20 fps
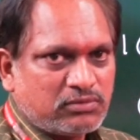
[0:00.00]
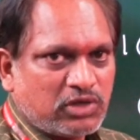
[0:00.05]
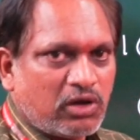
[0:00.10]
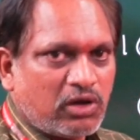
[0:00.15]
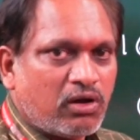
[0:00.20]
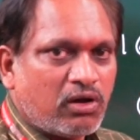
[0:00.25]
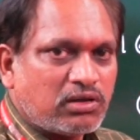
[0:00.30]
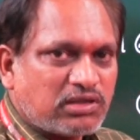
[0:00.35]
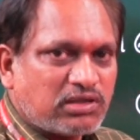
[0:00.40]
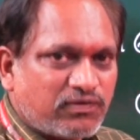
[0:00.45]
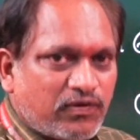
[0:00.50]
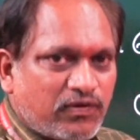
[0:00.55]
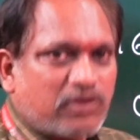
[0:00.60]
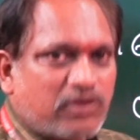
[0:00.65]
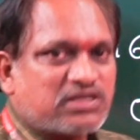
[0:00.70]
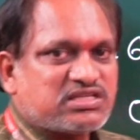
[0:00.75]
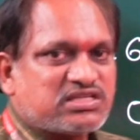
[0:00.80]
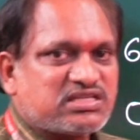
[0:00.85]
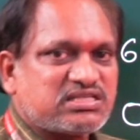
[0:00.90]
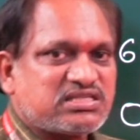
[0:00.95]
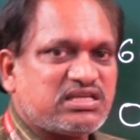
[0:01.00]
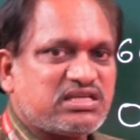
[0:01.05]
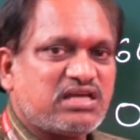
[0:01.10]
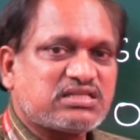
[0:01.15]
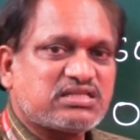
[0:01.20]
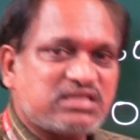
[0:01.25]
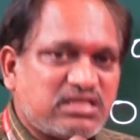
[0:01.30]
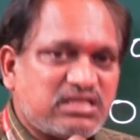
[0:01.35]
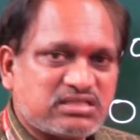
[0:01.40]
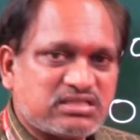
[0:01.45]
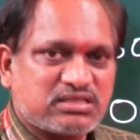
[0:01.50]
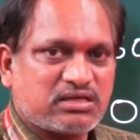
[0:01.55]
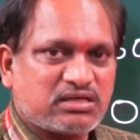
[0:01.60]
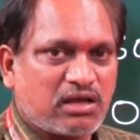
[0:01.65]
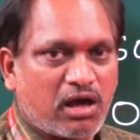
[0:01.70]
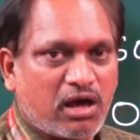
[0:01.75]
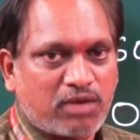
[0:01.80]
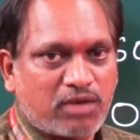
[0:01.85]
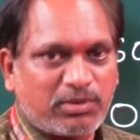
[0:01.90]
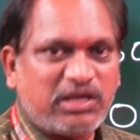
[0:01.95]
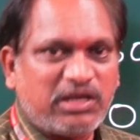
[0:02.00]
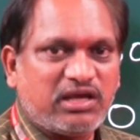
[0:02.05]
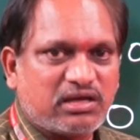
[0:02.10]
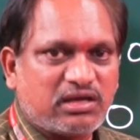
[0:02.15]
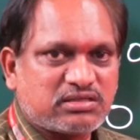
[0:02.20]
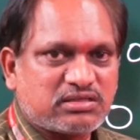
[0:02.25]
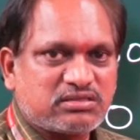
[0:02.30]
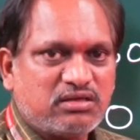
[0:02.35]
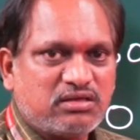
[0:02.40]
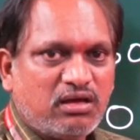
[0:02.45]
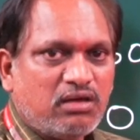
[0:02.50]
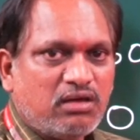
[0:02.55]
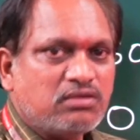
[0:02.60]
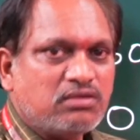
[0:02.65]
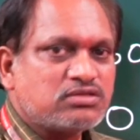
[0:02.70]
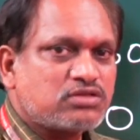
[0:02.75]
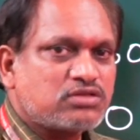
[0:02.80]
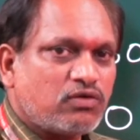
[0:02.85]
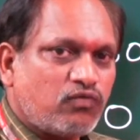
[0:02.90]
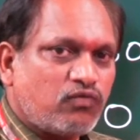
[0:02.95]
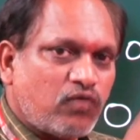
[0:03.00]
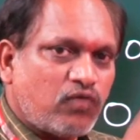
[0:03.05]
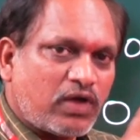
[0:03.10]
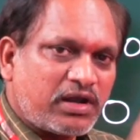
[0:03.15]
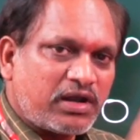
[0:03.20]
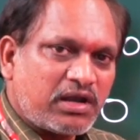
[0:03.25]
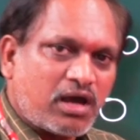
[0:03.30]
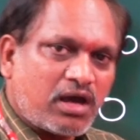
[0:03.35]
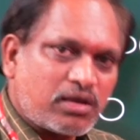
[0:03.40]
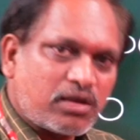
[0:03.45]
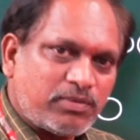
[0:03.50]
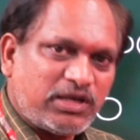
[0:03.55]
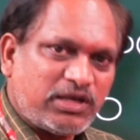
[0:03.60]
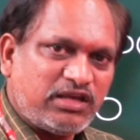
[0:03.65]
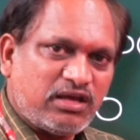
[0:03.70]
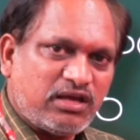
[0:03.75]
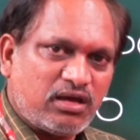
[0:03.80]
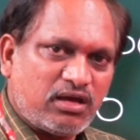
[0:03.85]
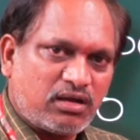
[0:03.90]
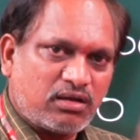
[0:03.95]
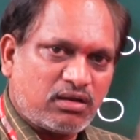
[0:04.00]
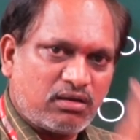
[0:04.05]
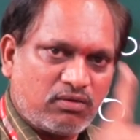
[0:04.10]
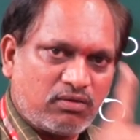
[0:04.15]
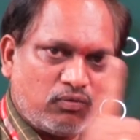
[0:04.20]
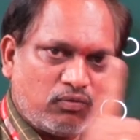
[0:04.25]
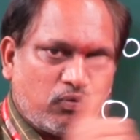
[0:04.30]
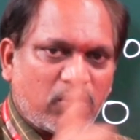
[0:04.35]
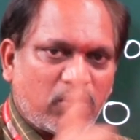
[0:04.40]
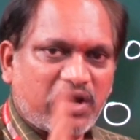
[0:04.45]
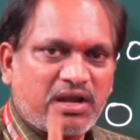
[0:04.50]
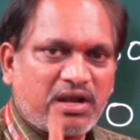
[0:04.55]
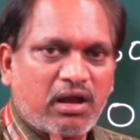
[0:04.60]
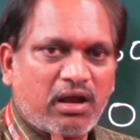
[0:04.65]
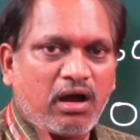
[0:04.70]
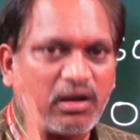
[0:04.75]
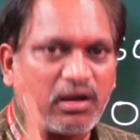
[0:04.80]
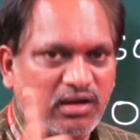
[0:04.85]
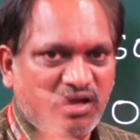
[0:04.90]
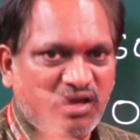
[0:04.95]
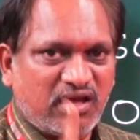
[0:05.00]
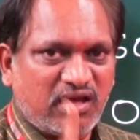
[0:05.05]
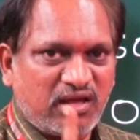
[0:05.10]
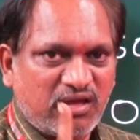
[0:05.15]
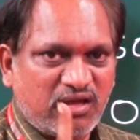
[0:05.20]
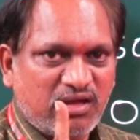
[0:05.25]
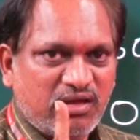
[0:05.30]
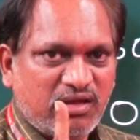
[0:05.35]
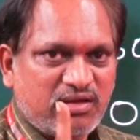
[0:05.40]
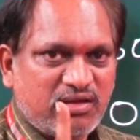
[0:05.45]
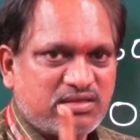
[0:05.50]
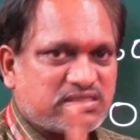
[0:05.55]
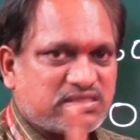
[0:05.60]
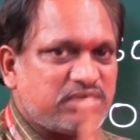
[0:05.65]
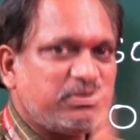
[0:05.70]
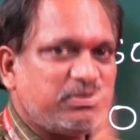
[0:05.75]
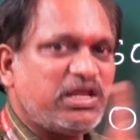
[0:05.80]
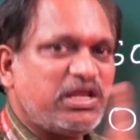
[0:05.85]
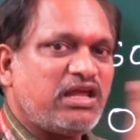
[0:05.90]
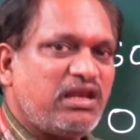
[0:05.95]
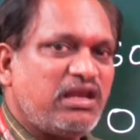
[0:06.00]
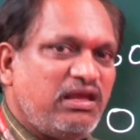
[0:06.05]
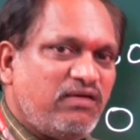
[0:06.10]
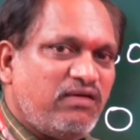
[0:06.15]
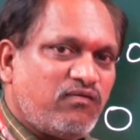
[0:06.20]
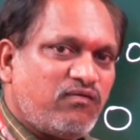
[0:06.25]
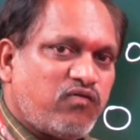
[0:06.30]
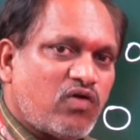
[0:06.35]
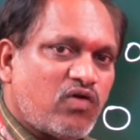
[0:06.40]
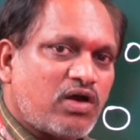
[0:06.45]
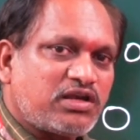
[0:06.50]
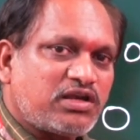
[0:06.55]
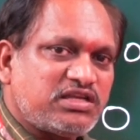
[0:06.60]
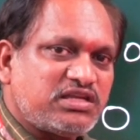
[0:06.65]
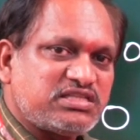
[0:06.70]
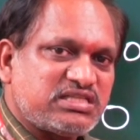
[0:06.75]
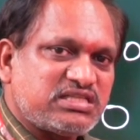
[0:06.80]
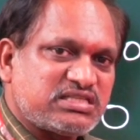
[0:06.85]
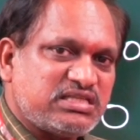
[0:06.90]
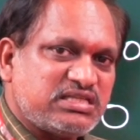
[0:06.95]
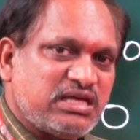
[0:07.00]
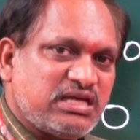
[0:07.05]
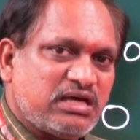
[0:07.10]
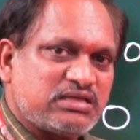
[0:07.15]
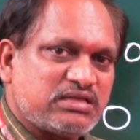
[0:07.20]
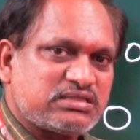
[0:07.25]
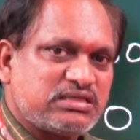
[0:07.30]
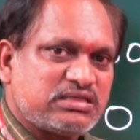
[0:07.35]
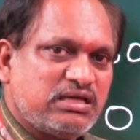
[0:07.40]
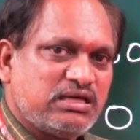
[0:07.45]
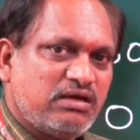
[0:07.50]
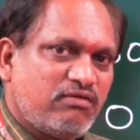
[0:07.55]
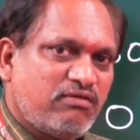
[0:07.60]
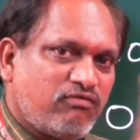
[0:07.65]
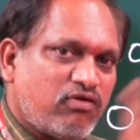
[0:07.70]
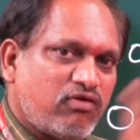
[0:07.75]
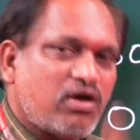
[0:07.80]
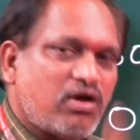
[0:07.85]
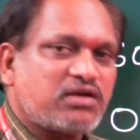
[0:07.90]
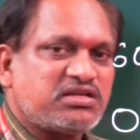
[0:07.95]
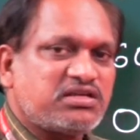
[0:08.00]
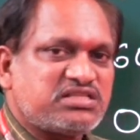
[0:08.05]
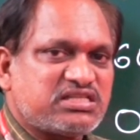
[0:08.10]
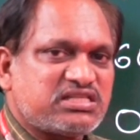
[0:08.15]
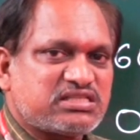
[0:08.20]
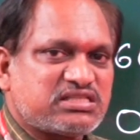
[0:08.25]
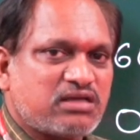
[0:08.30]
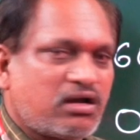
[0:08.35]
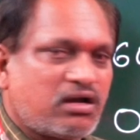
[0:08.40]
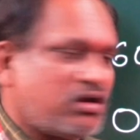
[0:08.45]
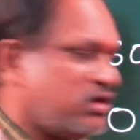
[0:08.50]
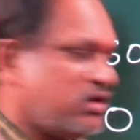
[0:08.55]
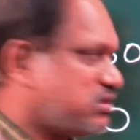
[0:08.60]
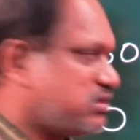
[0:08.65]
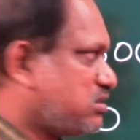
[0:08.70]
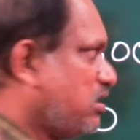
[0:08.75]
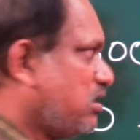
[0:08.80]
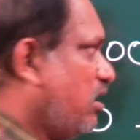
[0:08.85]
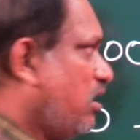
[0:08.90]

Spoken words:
All the 46 years is normal years. So 1 normal year, 1 odd day. Similarly, 46 years, 46 odd days.